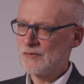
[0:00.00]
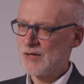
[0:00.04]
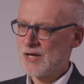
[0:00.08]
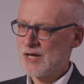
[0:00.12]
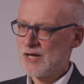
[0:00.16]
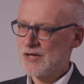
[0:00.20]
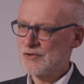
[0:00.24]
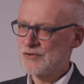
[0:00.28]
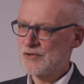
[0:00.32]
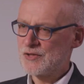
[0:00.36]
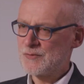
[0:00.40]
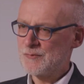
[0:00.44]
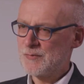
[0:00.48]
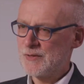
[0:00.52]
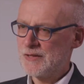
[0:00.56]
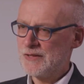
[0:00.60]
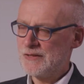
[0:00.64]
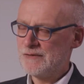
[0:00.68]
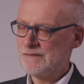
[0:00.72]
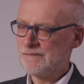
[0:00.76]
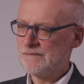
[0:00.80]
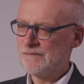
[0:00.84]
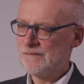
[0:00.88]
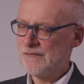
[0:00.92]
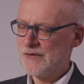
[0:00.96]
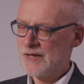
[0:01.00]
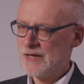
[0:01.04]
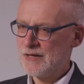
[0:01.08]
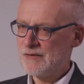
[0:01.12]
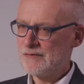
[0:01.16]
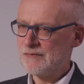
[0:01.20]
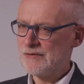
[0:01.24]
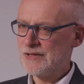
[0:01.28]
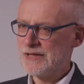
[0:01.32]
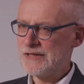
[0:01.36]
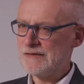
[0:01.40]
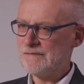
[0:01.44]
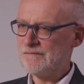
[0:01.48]
Raj has been
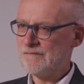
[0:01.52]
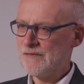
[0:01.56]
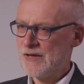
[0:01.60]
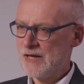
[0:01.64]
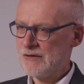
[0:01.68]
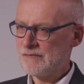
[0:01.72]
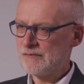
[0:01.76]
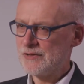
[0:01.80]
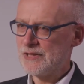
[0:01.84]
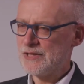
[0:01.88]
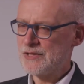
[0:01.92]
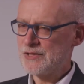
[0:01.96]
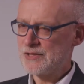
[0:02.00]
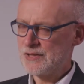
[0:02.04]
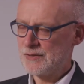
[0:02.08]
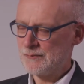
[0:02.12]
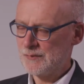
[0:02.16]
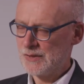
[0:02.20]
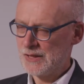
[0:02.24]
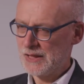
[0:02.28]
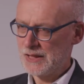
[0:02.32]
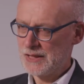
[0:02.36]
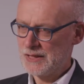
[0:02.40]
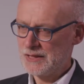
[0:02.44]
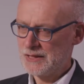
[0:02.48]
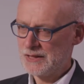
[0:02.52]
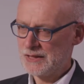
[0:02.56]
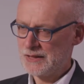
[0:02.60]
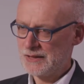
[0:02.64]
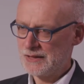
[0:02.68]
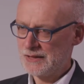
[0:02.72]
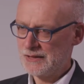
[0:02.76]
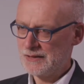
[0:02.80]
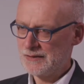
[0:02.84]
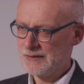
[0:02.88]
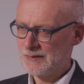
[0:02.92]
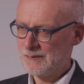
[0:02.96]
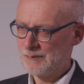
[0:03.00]
very, very
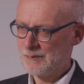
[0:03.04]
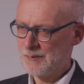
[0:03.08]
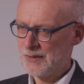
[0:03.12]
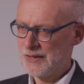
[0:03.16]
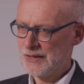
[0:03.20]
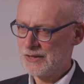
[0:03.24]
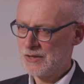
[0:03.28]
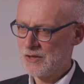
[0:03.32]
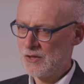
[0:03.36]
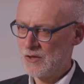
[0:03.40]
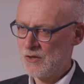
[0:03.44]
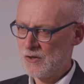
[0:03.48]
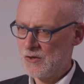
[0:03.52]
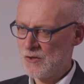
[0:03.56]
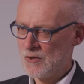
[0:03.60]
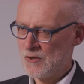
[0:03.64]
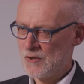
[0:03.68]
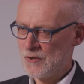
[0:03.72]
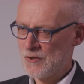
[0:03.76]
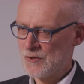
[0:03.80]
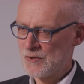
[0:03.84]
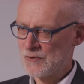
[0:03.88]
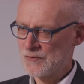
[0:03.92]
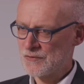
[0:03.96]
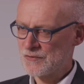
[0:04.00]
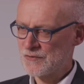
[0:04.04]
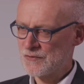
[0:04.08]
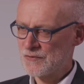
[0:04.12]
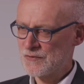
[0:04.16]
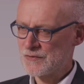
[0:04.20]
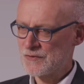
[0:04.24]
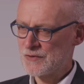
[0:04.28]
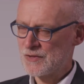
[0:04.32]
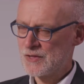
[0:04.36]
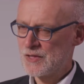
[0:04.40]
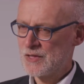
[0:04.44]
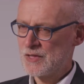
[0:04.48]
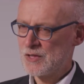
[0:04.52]
stimulating
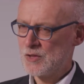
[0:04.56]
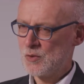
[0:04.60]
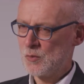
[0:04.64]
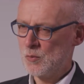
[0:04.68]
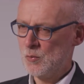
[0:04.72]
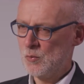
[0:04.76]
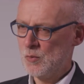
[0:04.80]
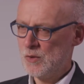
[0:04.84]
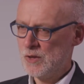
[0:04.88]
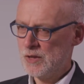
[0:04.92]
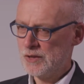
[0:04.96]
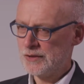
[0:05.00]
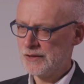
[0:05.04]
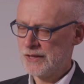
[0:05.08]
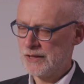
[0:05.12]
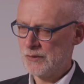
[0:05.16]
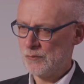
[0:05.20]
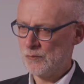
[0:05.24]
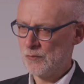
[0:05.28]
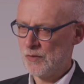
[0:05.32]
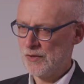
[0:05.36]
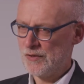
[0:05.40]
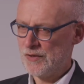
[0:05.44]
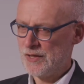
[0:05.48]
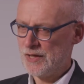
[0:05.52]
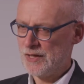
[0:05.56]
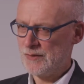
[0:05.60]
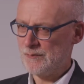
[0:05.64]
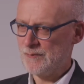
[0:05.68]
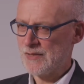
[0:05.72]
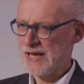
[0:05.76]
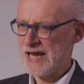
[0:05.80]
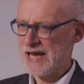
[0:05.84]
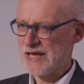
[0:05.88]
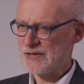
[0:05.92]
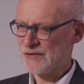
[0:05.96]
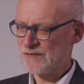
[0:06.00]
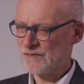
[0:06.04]
because working with him
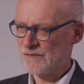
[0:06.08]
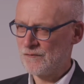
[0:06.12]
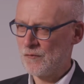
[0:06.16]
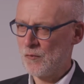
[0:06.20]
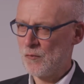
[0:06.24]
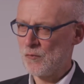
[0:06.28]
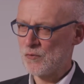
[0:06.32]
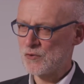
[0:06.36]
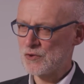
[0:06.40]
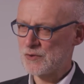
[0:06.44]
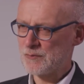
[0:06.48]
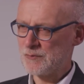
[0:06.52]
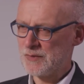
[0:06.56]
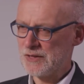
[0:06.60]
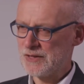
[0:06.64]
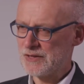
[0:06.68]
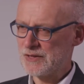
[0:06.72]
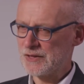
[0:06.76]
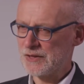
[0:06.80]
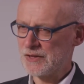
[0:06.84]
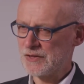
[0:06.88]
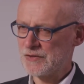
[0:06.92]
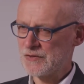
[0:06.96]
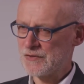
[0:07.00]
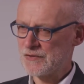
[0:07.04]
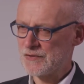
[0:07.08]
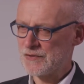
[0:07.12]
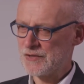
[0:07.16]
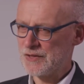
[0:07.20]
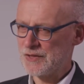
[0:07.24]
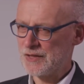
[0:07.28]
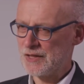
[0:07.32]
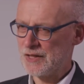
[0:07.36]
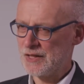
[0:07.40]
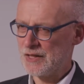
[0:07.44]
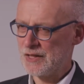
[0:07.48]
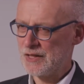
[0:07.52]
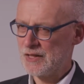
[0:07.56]
has forced me to
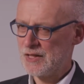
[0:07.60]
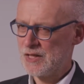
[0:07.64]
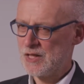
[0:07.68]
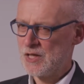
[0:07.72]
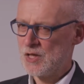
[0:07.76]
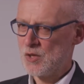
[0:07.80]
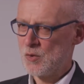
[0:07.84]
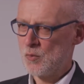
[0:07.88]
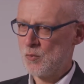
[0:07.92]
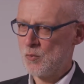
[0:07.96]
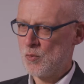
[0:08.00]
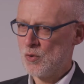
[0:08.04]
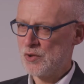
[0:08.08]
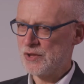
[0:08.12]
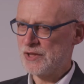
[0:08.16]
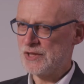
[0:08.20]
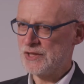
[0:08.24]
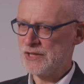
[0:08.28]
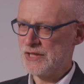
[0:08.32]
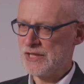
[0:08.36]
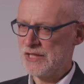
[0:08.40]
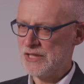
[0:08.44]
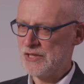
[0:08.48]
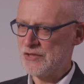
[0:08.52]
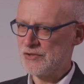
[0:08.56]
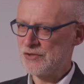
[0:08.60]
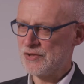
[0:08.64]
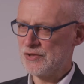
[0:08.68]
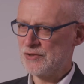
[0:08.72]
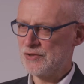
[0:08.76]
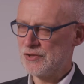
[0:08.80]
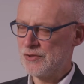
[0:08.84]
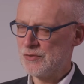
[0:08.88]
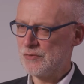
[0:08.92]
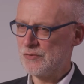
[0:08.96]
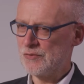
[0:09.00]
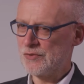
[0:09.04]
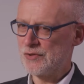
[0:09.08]
consider what it is to
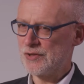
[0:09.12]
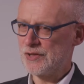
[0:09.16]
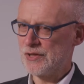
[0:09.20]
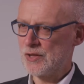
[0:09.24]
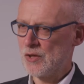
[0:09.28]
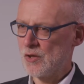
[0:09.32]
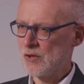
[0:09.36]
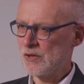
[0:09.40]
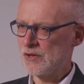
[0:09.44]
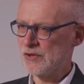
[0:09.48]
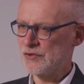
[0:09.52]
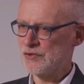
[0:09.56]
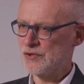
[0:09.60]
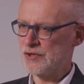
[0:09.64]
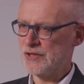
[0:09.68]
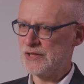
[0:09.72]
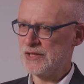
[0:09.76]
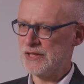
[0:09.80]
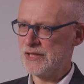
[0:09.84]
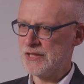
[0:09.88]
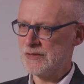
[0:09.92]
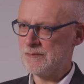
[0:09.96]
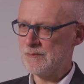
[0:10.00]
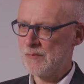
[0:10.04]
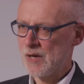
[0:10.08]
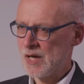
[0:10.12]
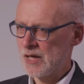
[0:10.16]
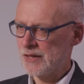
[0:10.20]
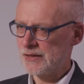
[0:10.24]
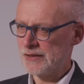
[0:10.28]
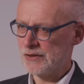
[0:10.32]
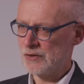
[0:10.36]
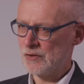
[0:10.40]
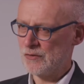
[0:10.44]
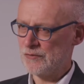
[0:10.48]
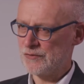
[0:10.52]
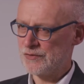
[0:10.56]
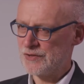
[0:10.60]
do theology in my
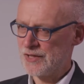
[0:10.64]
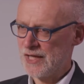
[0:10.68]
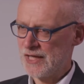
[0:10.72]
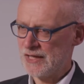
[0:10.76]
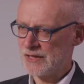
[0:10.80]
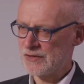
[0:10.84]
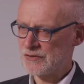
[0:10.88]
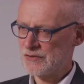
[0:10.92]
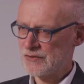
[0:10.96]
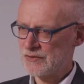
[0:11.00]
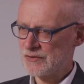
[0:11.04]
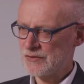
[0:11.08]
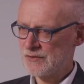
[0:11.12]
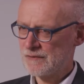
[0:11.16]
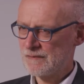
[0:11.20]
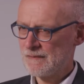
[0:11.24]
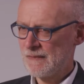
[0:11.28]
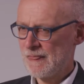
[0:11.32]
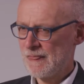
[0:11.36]
context.